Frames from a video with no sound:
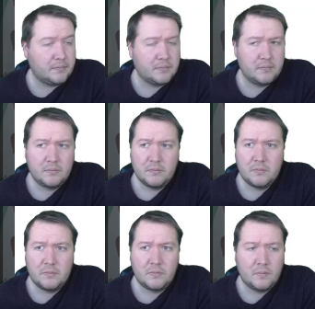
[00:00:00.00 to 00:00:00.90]

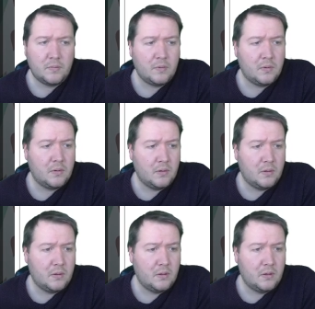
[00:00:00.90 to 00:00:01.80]

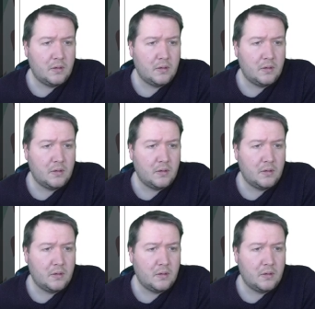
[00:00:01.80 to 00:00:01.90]
No one is speaking in this clip.